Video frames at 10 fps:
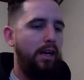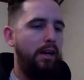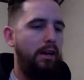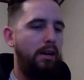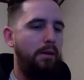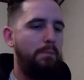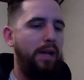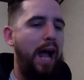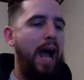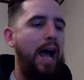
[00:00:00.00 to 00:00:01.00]

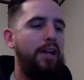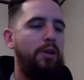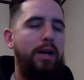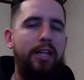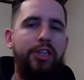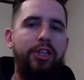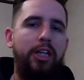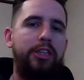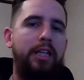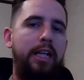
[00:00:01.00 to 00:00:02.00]
But I know how to
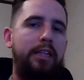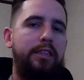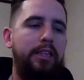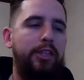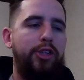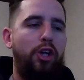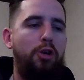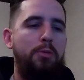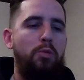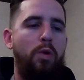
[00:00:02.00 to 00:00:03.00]
judge things and
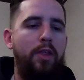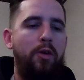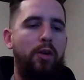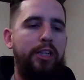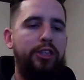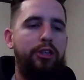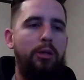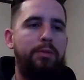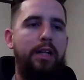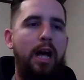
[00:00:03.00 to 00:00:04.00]
determine whether it's
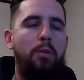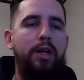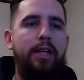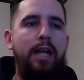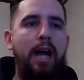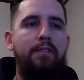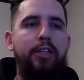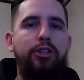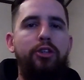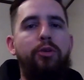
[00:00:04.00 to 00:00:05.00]
something I want to dive
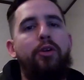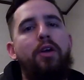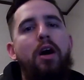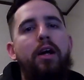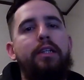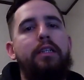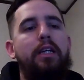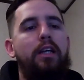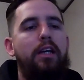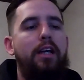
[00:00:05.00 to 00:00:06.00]
into or not.
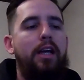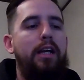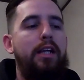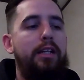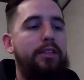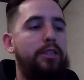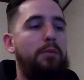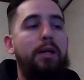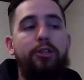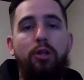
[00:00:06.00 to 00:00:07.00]
And it's
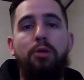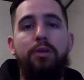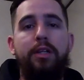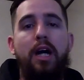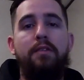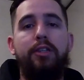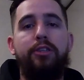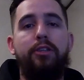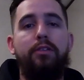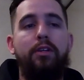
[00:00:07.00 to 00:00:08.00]
something I totally want to dive
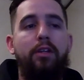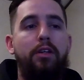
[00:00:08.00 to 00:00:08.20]
into.